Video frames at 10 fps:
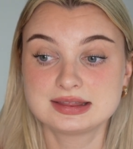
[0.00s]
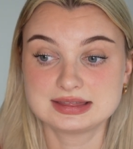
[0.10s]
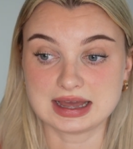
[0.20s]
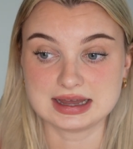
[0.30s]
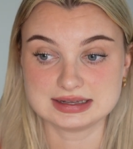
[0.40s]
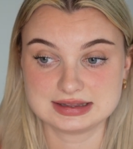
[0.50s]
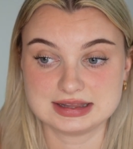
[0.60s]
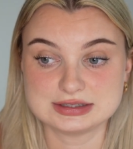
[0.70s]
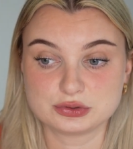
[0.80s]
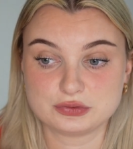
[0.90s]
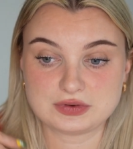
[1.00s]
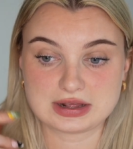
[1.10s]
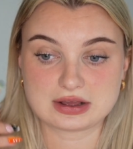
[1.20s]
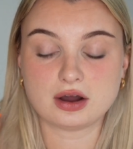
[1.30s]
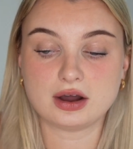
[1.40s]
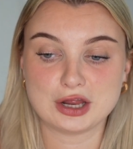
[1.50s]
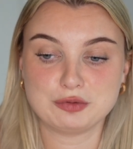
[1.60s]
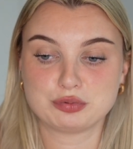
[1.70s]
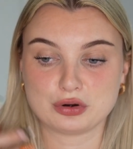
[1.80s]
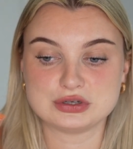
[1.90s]
that this sort of like high
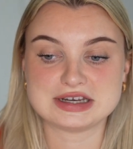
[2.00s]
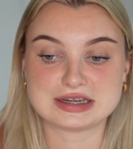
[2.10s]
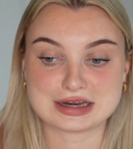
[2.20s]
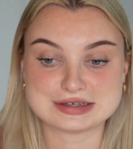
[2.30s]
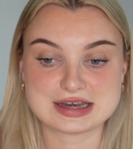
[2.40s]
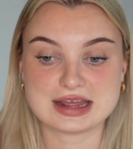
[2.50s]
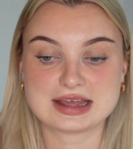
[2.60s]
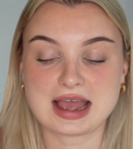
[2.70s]
protein intake,